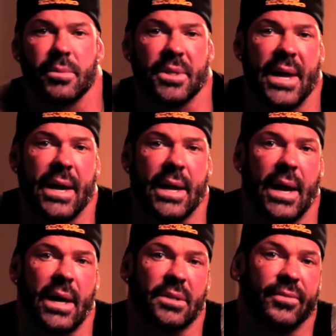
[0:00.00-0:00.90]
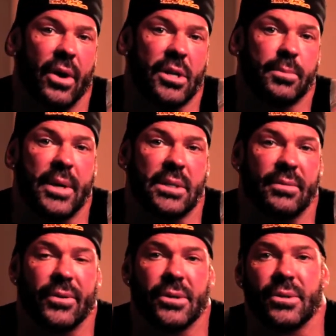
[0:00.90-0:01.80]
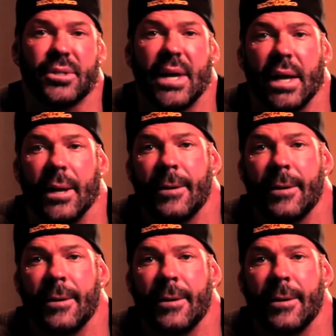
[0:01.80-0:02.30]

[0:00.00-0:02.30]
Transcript: than that guy as far as placing first or second.